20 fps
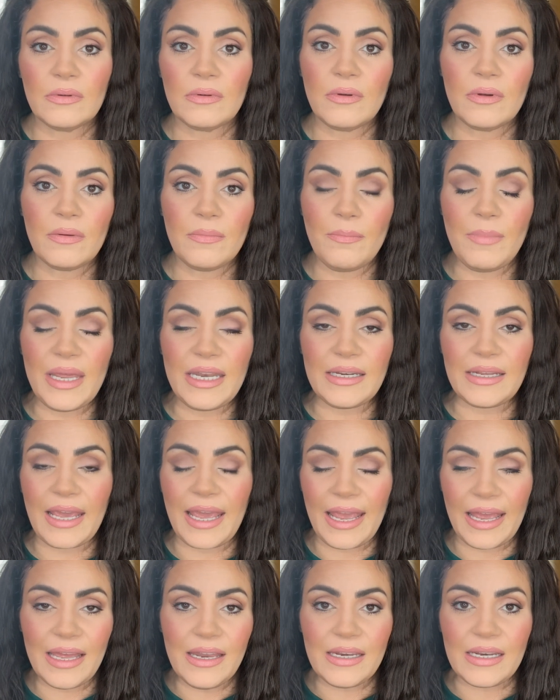mint
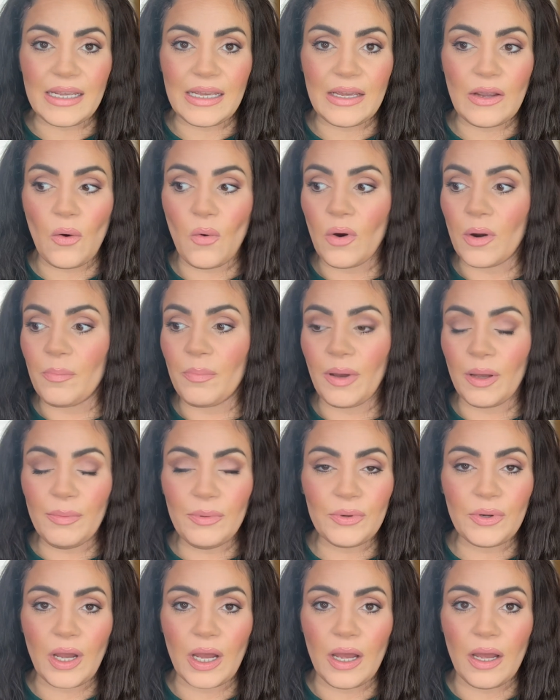candy or
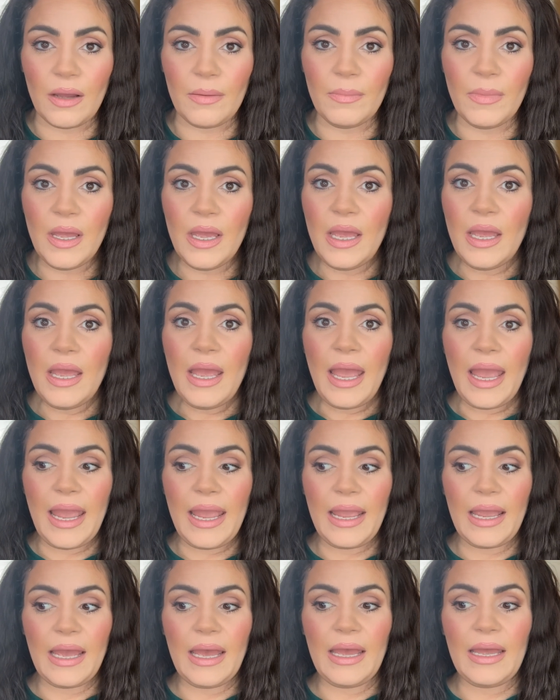bubble gum.
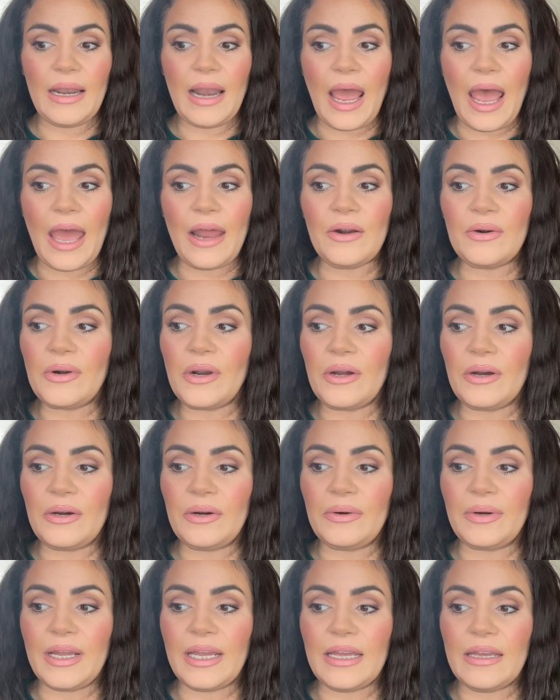And I don't
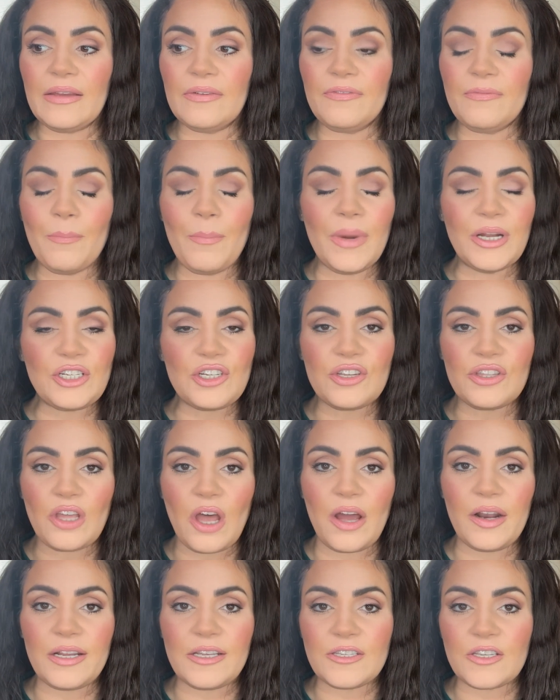know if much
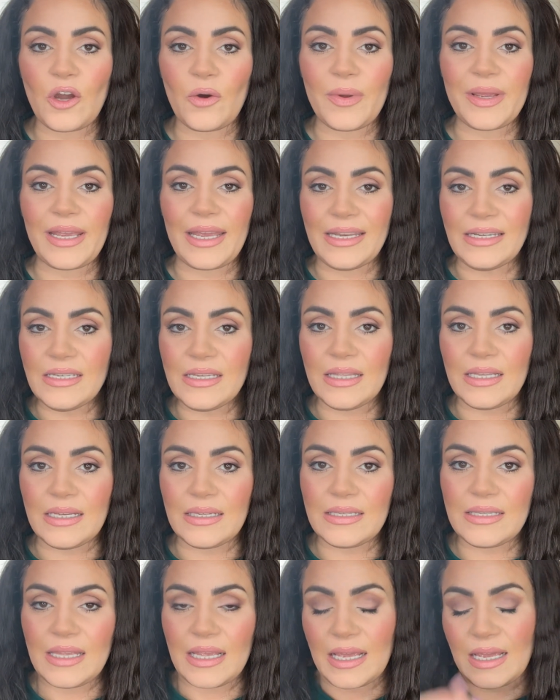thought is going into
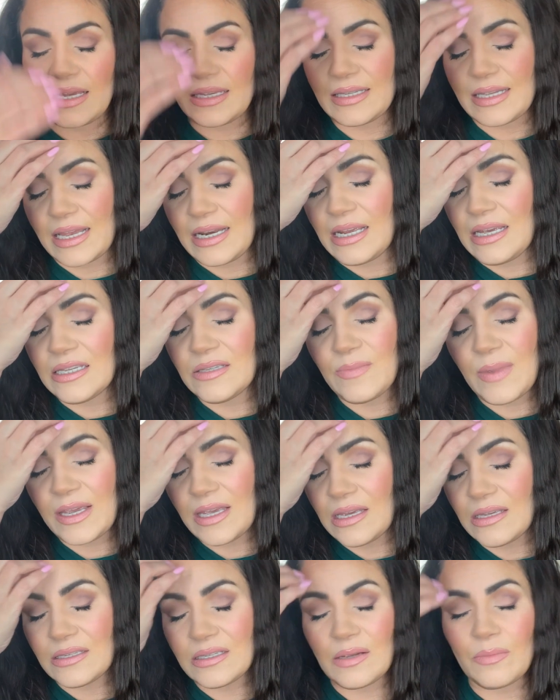these things, and he's
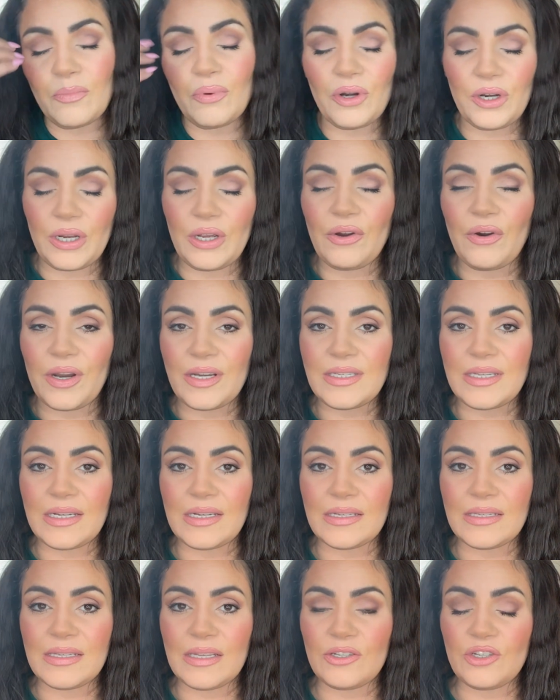making some pretty crazy
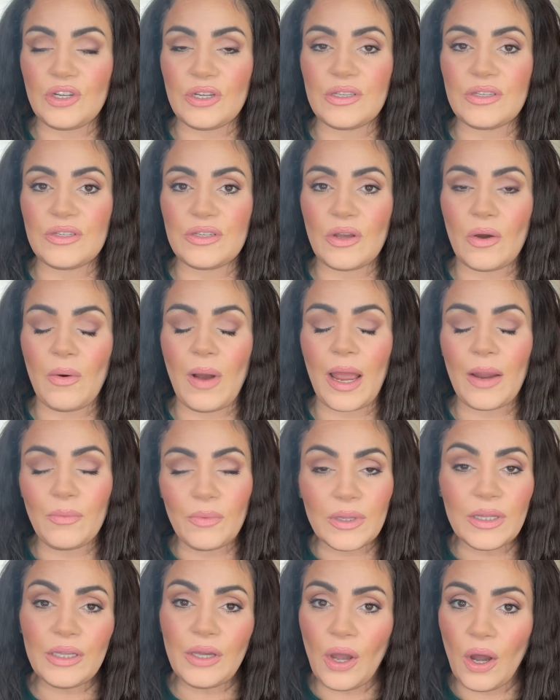decisions. So I
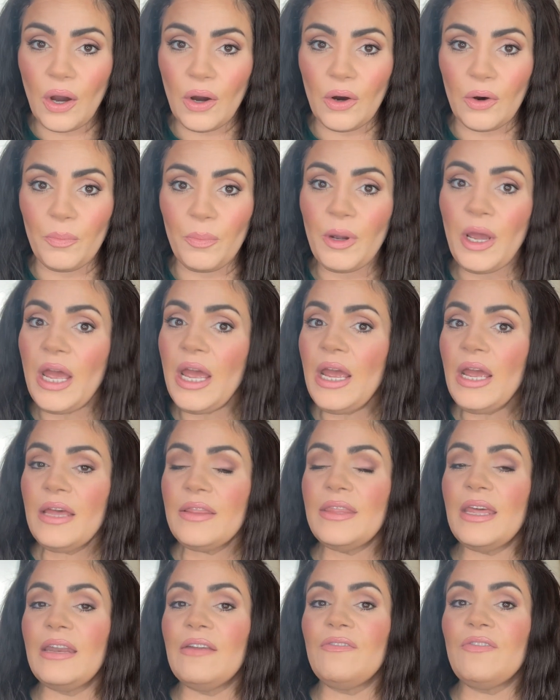really hope
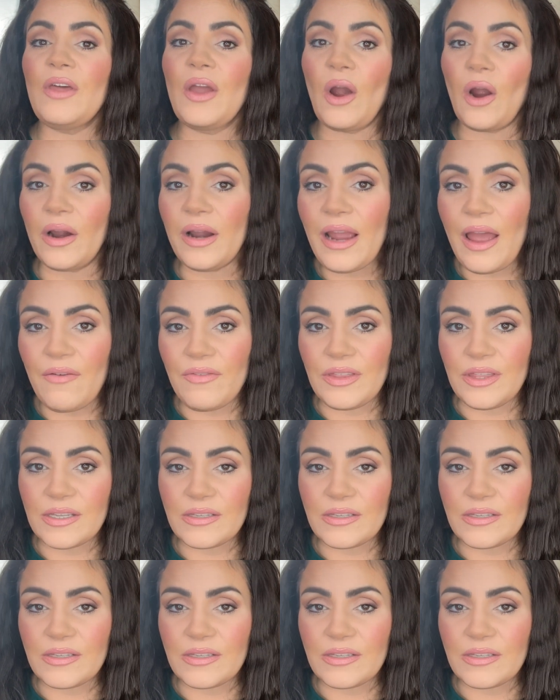that if they are having this